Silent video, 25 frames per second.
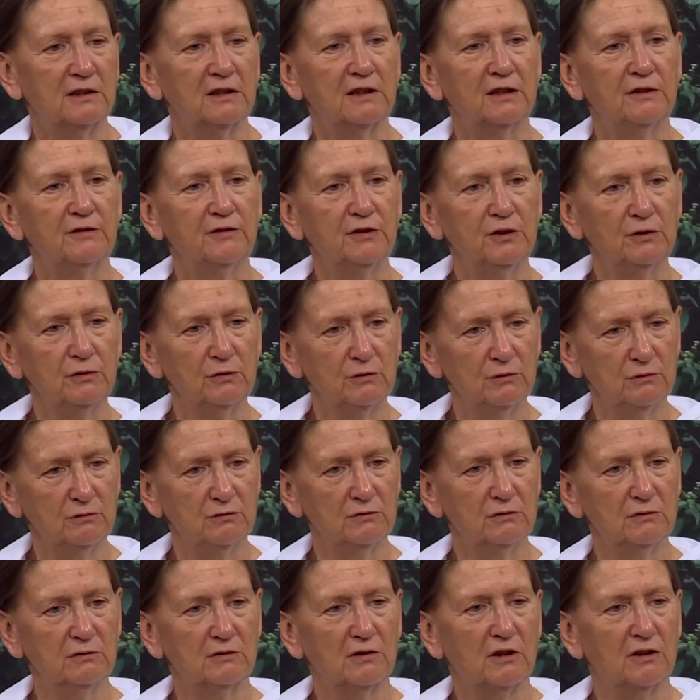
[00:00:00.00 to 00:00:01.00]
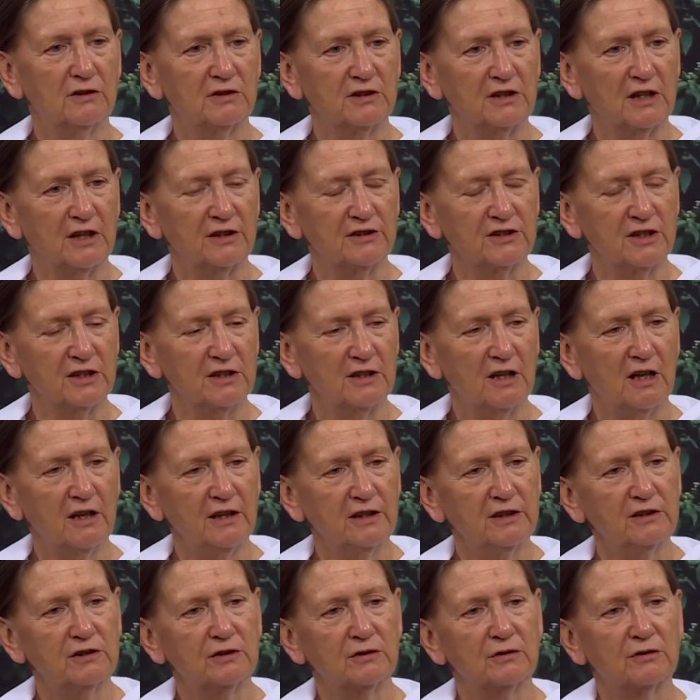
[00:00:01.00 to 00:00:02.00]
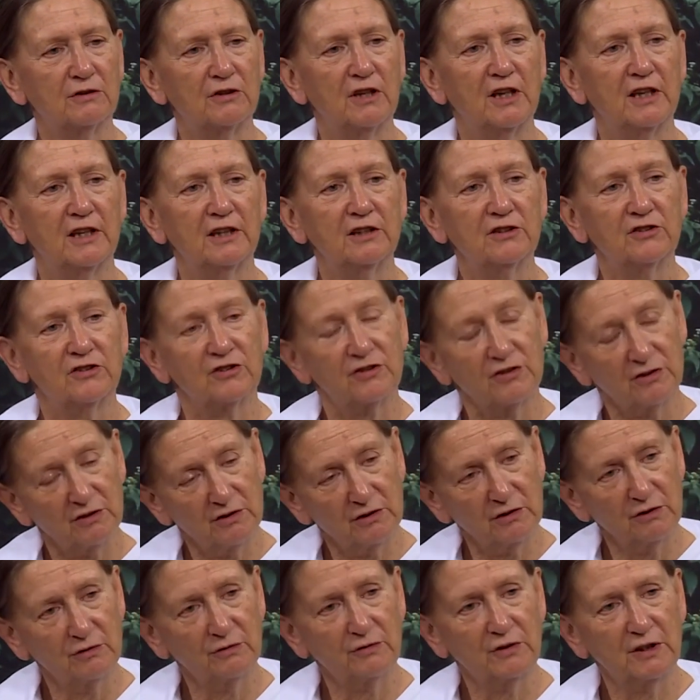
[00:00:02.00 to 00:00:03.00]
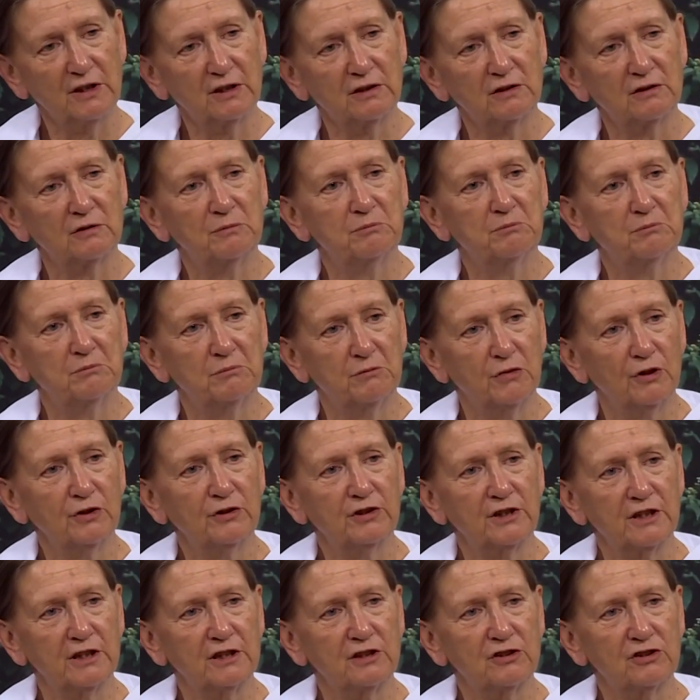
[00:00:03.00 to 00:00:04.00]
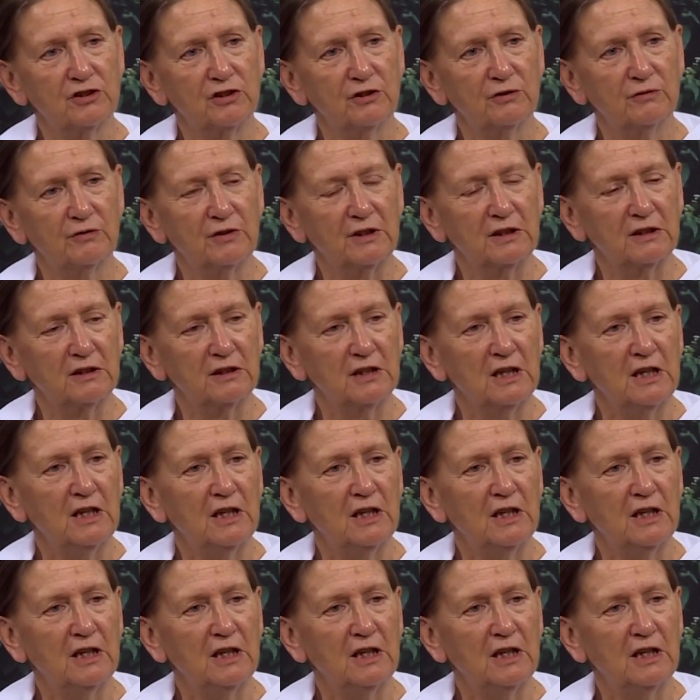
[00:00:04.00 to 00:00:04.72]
If you are denied your rights, you feel bondage, you feel